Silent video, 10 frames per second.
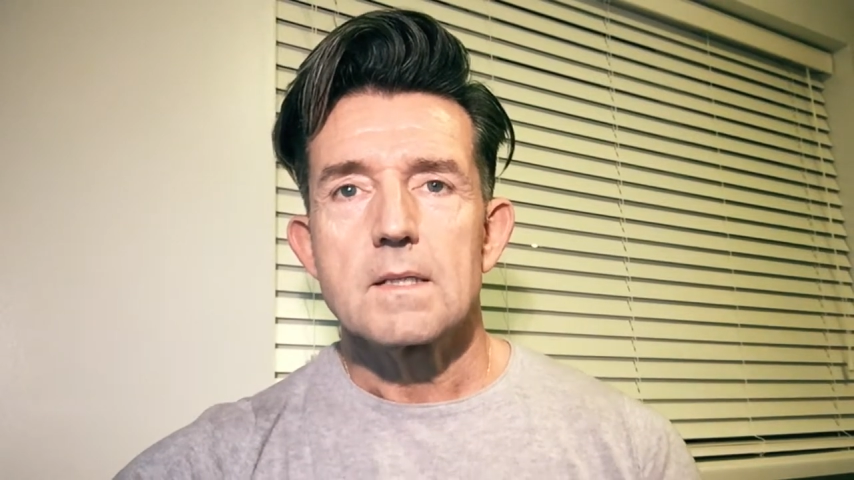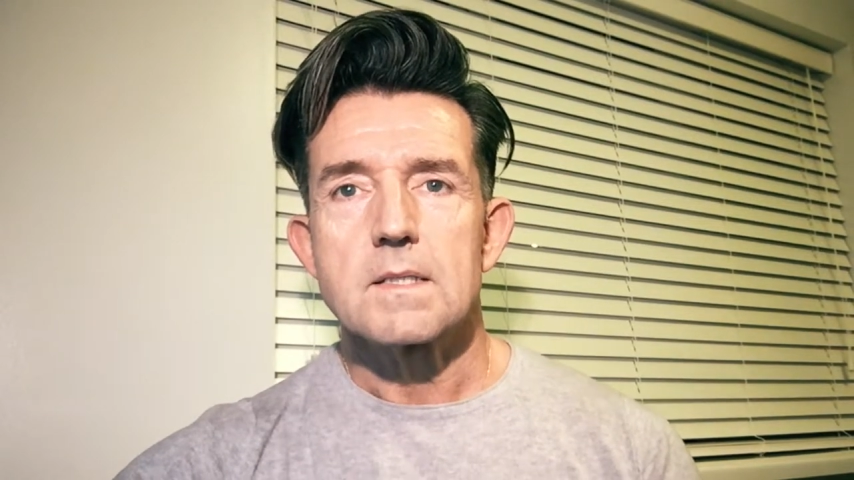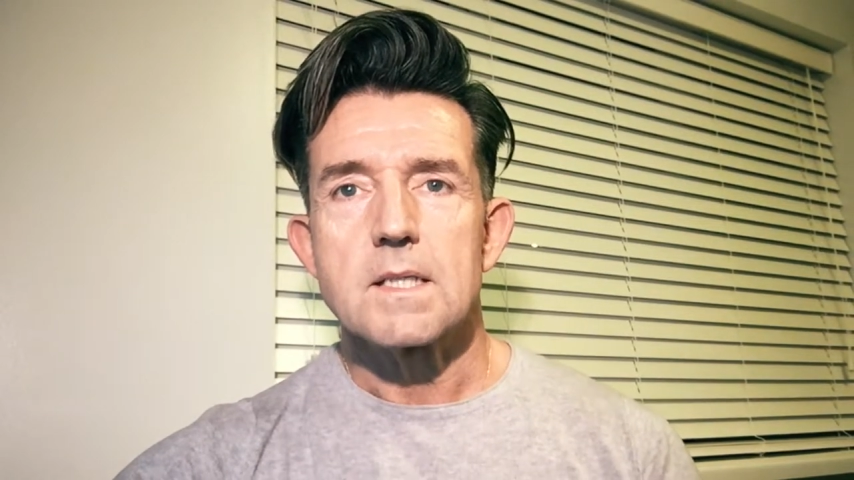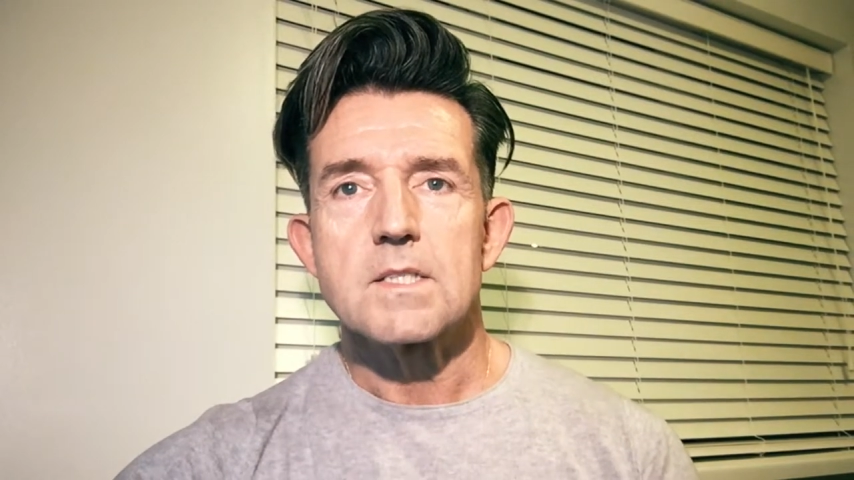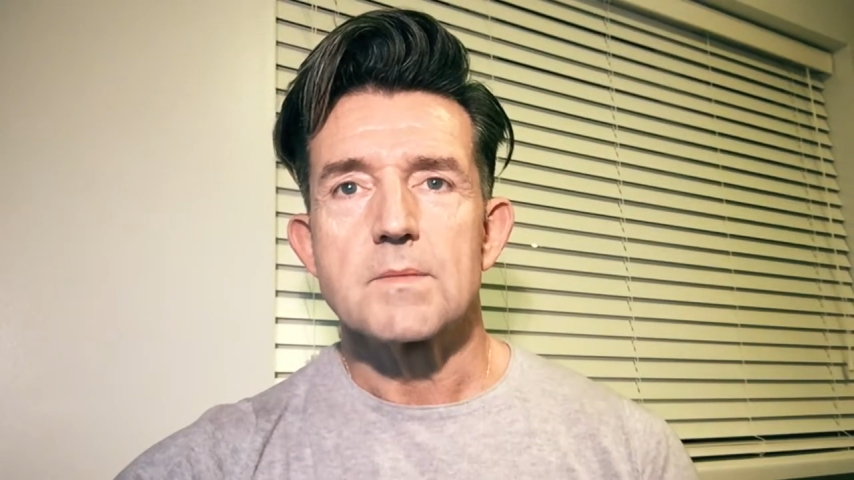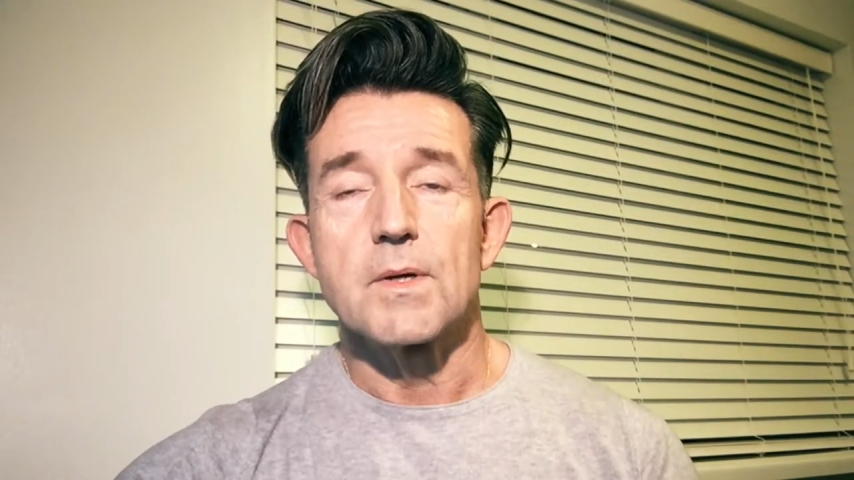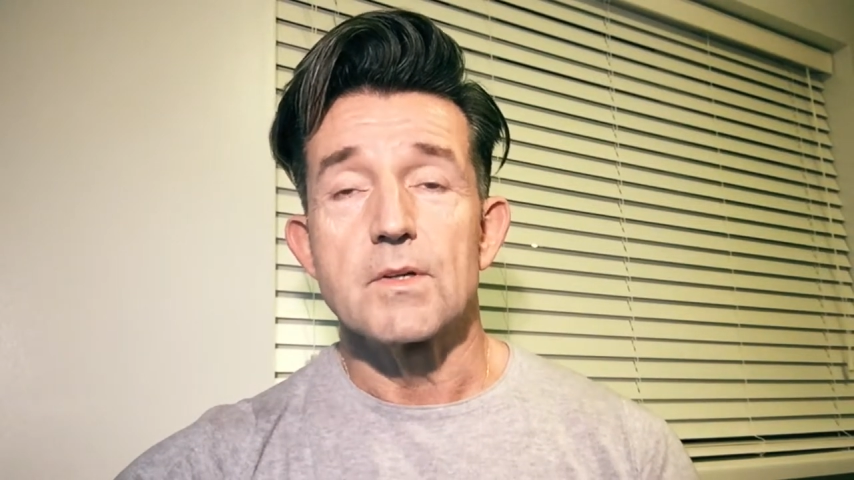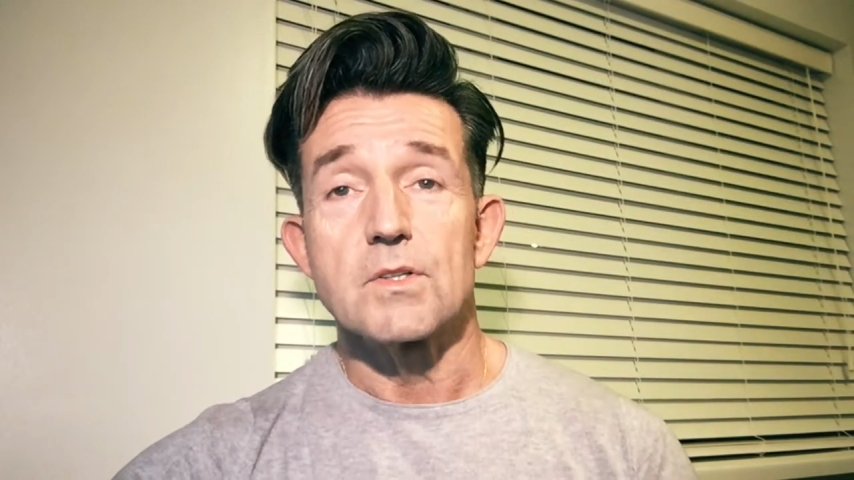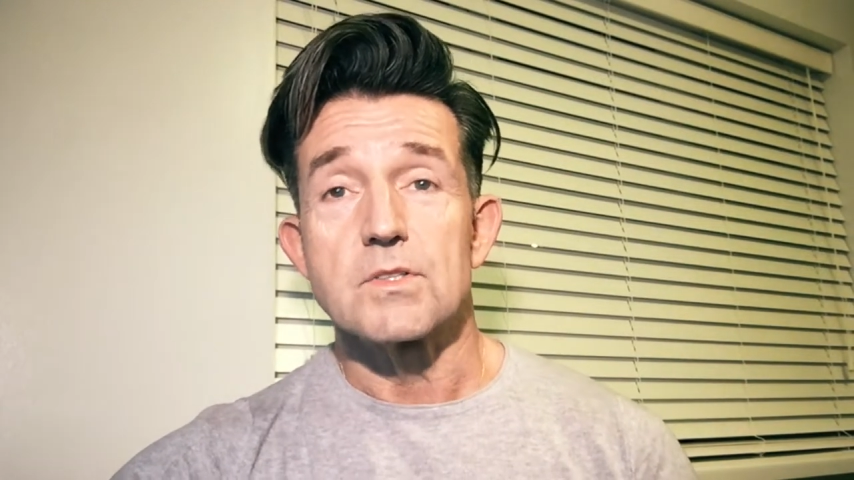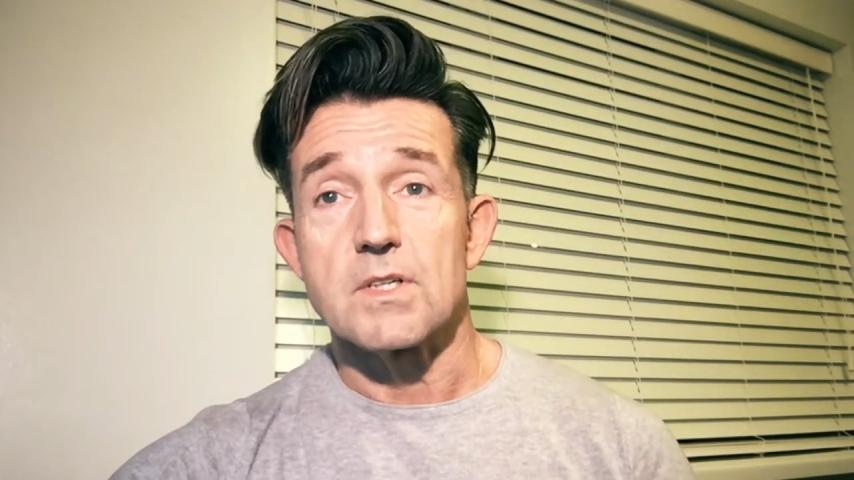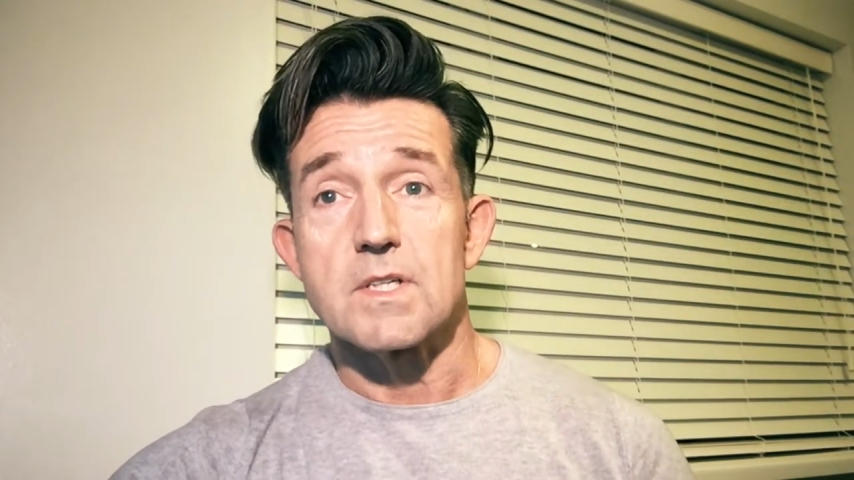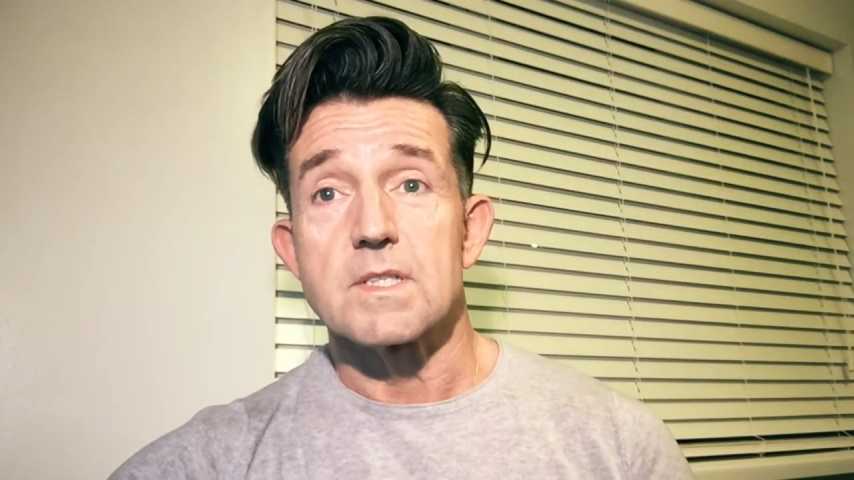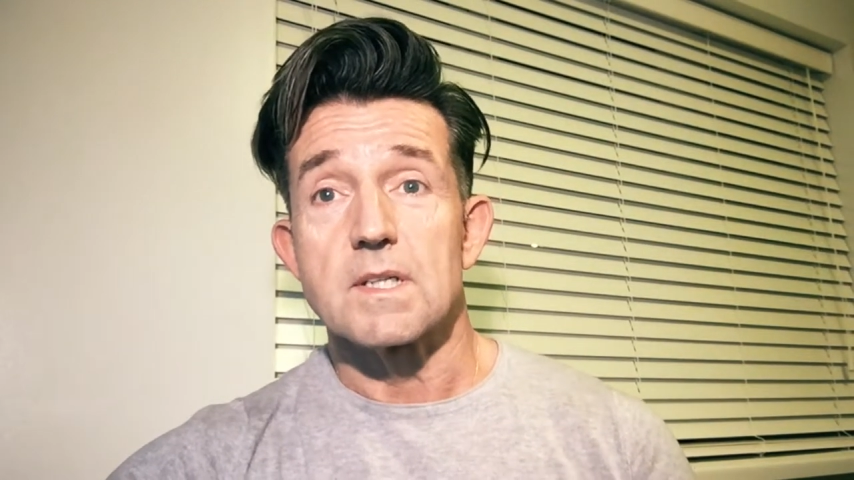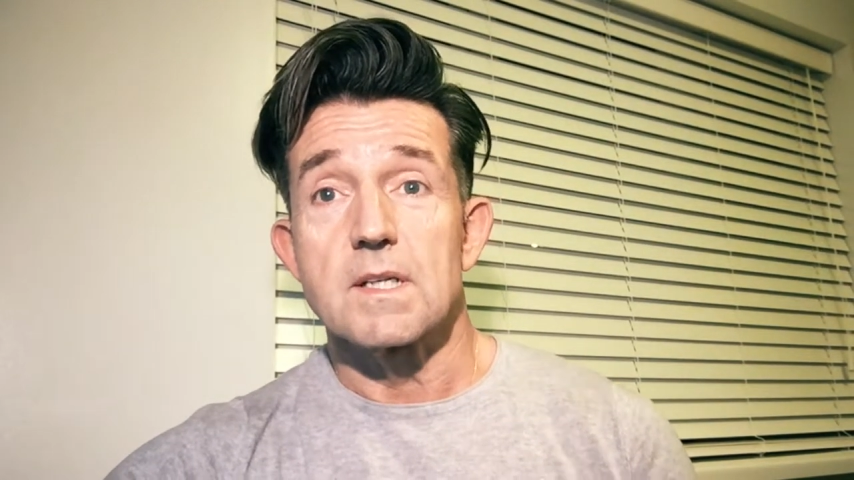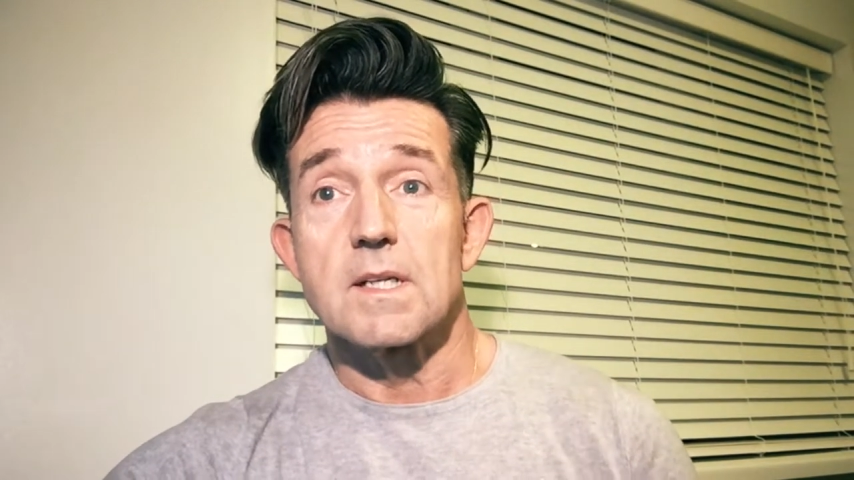The testimonials on his site,